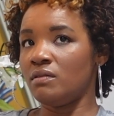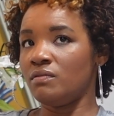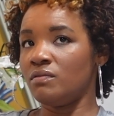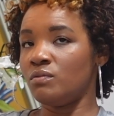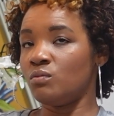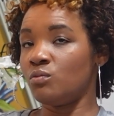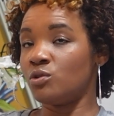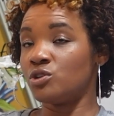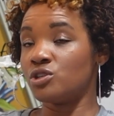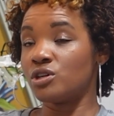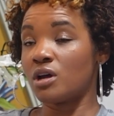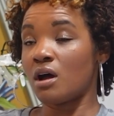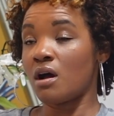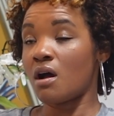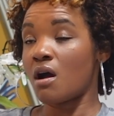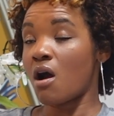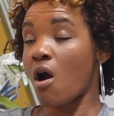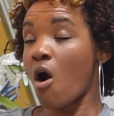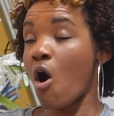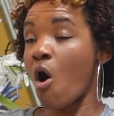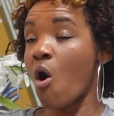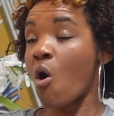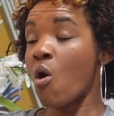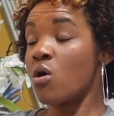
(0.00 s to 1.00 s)
which are
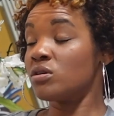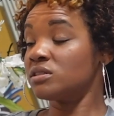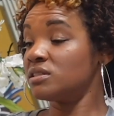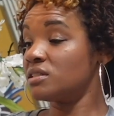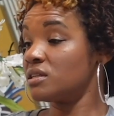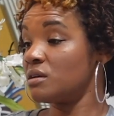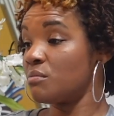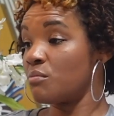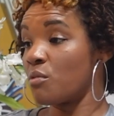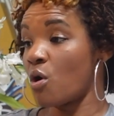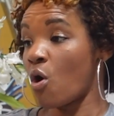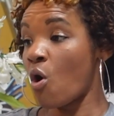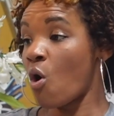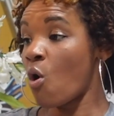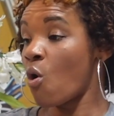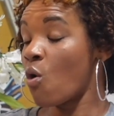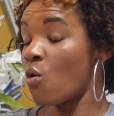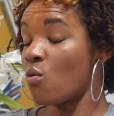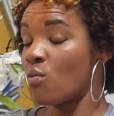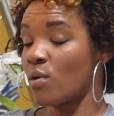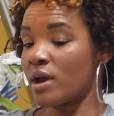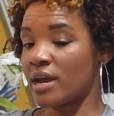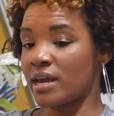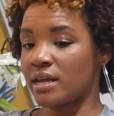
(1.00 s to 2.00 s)
awesome,
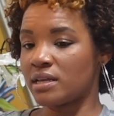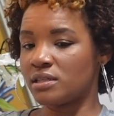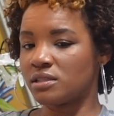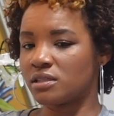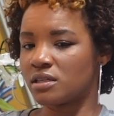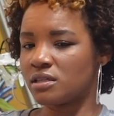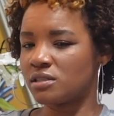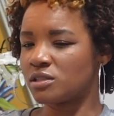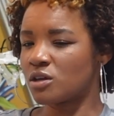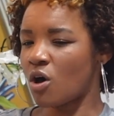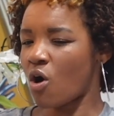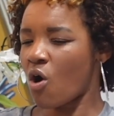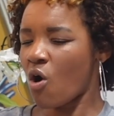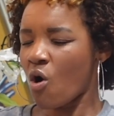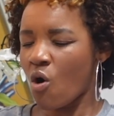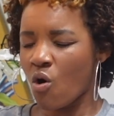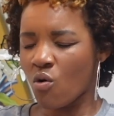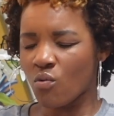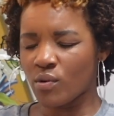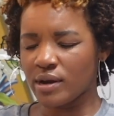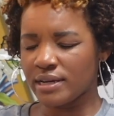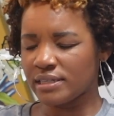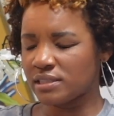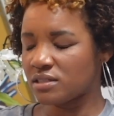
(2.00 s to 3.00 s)
always, it's
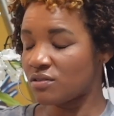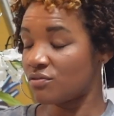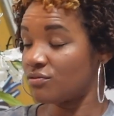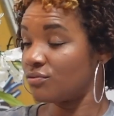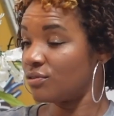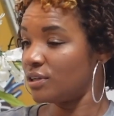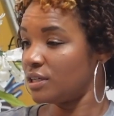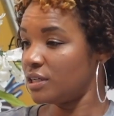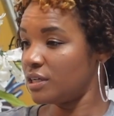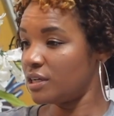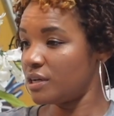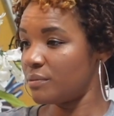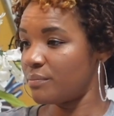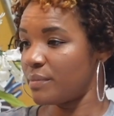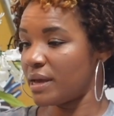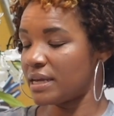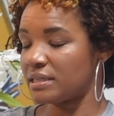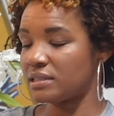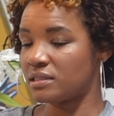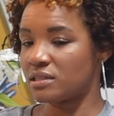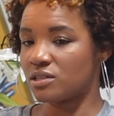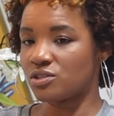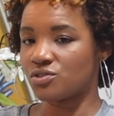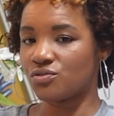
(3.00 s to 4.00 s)
always a really good
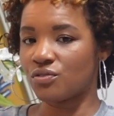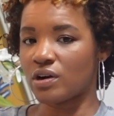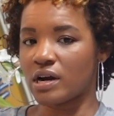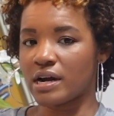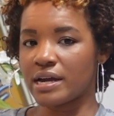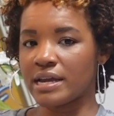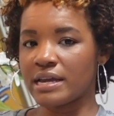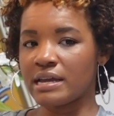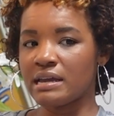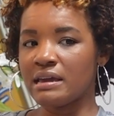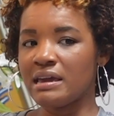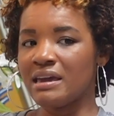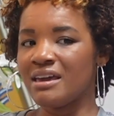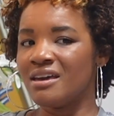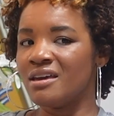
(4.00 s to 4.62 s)
message, right?